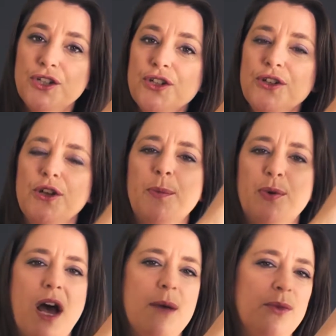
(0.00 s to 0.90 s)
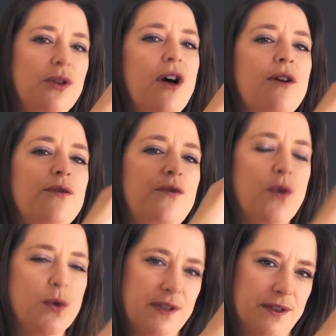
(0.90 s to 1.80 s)
two primal
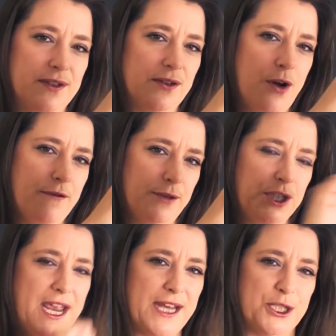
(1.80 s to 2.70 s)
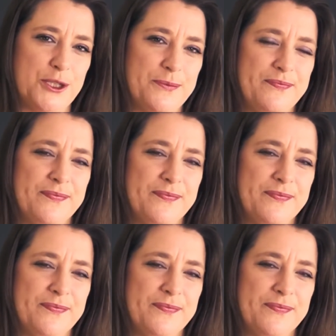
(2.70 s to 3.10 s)
forces of change.